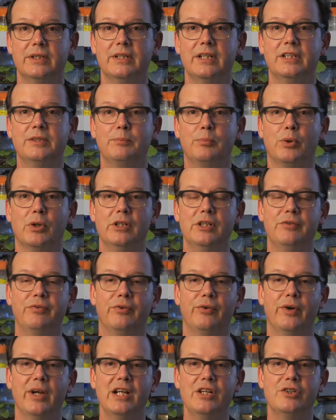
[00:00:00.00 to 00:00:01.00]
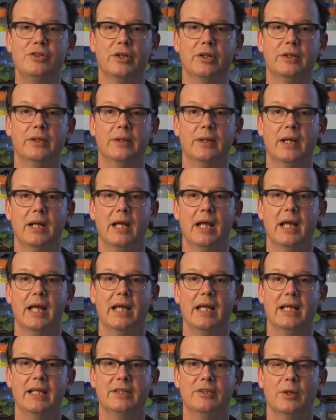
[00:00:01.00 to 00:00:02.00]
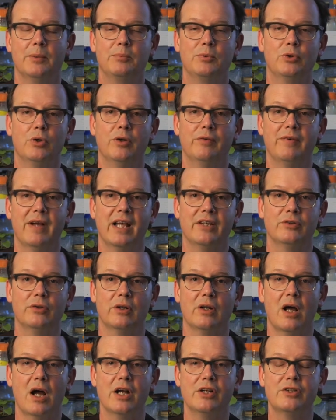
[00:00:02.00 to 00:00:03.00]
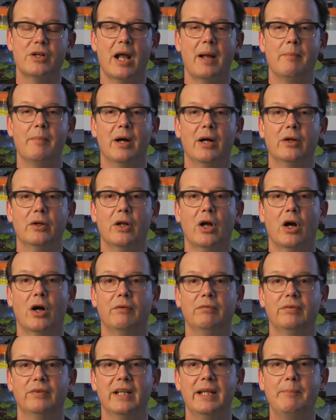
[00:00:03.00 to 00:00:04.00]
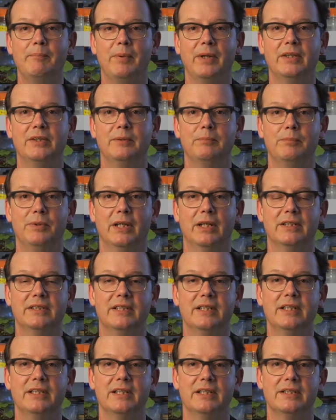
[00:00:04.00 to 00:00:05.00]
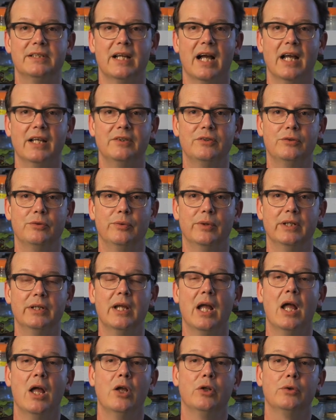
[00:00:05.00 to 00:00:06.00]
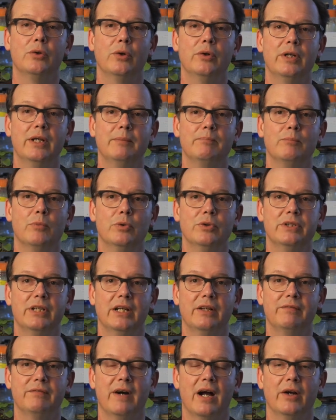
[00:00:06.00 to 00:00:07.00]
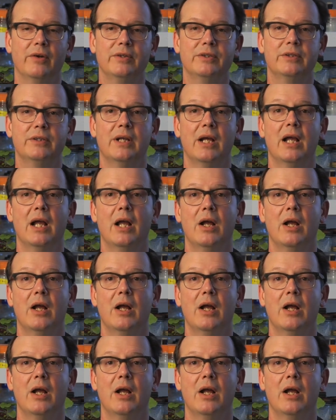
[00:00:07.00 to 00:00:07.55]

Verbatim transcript: this proliferation is observed as a large amount of lipids being synthesized during turnip mosaic virus